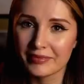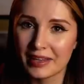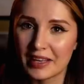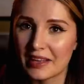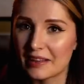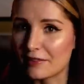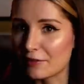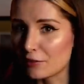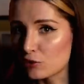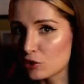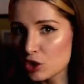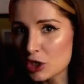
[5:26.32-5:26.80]

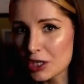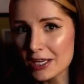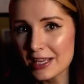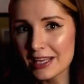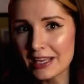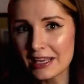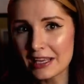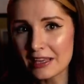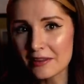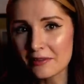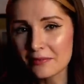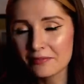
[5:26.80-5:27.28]
It's
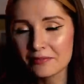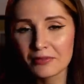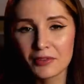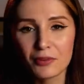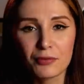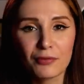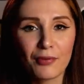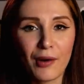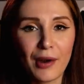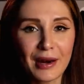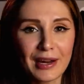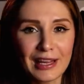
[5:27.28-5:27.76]
cheeky,
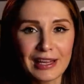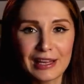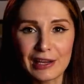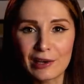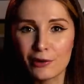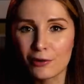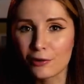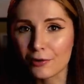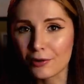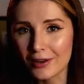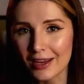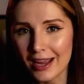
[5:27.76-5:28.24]
funny,
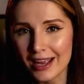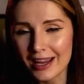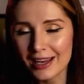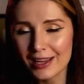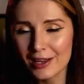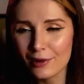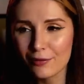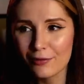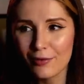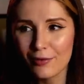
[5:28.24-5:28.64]
creative,